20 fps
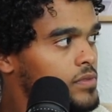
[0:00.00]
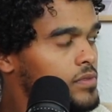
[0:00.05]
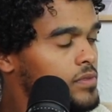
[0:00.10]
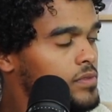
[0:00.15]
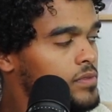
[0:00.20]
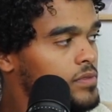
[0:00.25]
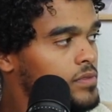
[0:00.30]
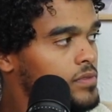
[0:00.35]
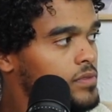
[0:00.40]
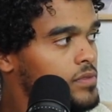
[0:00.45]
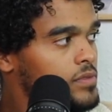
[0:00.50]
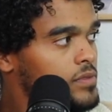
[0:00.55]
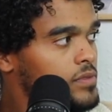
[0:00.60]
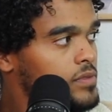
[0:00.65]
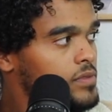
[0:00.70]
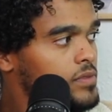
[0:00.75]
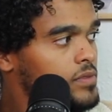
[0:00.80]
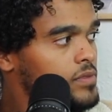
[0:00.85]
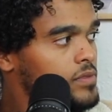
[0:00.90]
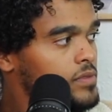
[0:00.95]

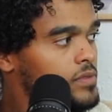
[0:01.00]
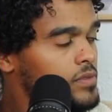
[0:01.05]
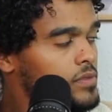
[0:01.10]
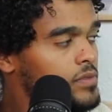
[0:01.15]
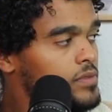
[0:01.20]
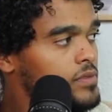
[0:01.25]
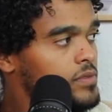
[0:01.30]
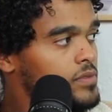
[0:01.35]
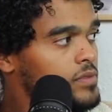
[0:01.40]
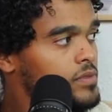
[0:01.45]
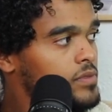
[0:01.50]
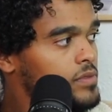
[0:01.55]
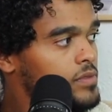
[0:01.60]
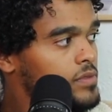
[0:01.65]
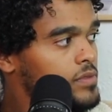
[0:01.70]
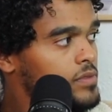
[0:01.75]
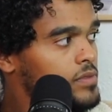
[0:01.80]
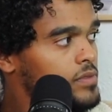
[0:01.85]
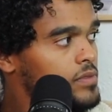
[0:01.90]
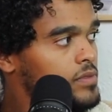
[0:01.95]

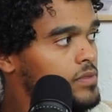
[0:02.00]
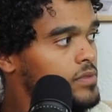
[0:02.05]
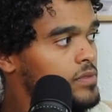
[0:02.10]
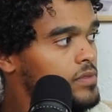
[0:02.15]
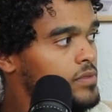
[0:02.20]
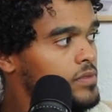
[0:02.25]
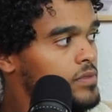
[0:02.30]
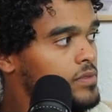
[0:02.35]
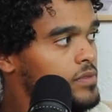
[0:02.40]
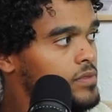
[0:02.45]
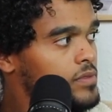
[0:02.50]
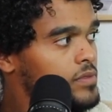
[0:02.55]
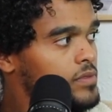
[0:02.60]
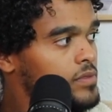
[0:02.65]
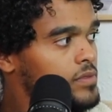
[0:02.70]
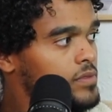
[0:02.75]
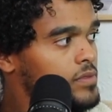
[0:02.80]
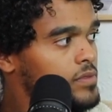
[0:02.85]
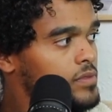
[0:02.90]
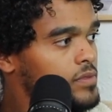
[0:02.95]

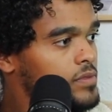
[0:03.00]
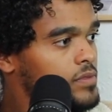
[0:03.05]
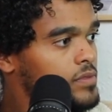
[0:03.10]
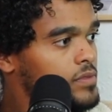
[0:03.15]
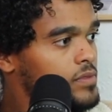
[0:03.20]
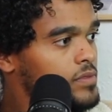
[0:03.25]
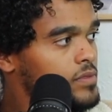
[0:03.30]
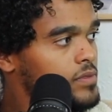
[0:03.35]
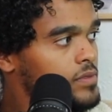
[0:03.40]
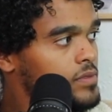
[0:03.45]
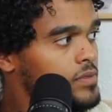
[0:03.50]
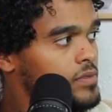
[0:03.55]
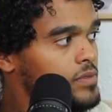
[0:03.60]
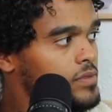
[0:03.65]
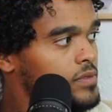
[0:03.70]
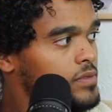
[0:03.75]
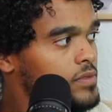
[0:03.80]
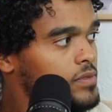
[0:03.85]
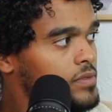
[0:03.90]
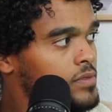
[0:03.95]

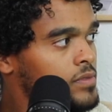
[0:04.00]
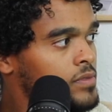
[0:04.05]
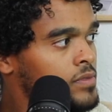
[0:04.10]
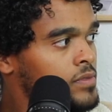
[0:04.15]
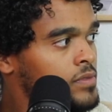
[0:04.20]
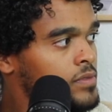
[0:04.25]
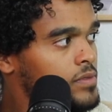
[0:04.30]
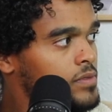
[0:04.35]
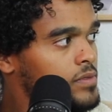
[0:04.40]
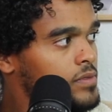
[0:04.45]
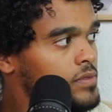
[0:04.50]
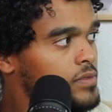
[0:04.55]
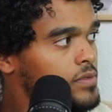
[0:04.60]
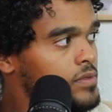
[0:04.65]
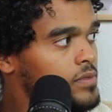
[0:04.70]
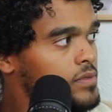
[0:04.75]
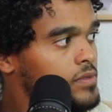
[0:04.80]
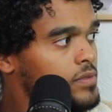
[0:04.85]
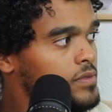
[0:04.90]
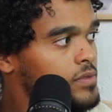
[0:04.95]

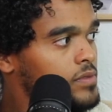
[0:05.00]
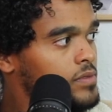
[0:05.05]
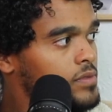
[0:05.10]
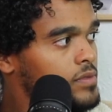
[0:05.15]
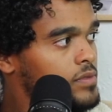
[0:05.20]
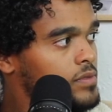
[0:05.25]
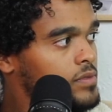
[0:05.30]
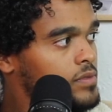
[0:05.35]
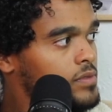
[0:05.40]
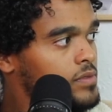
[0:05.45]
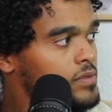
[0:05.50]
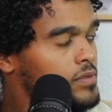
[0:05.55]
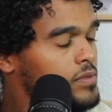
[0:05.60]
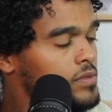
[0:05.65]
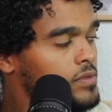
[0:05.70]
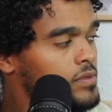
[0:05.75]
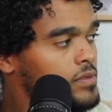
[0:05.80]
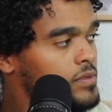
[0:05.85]
(silent)